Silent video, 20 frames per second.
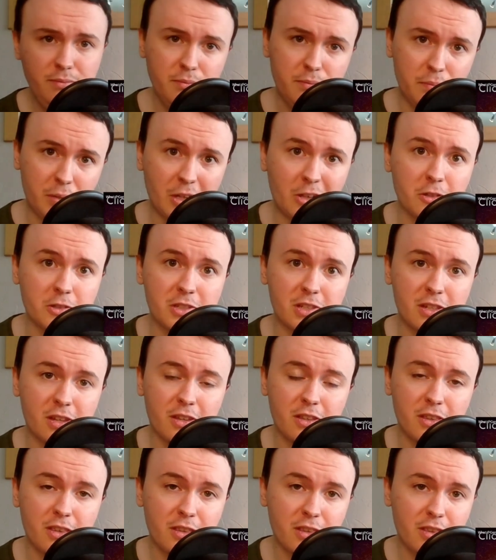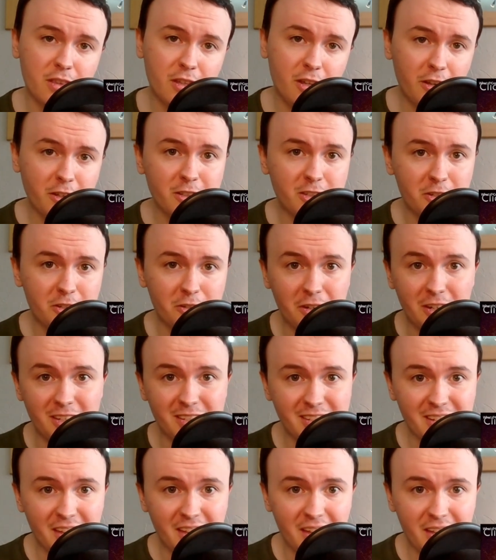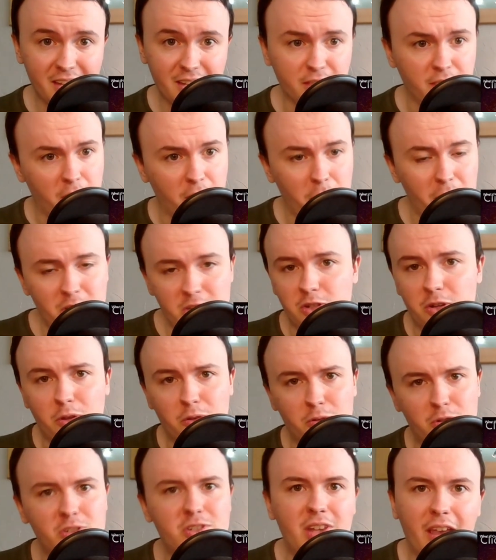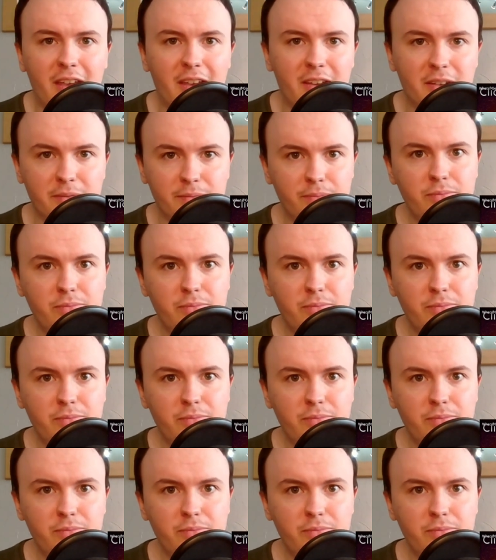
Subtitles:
because the answer is there is no set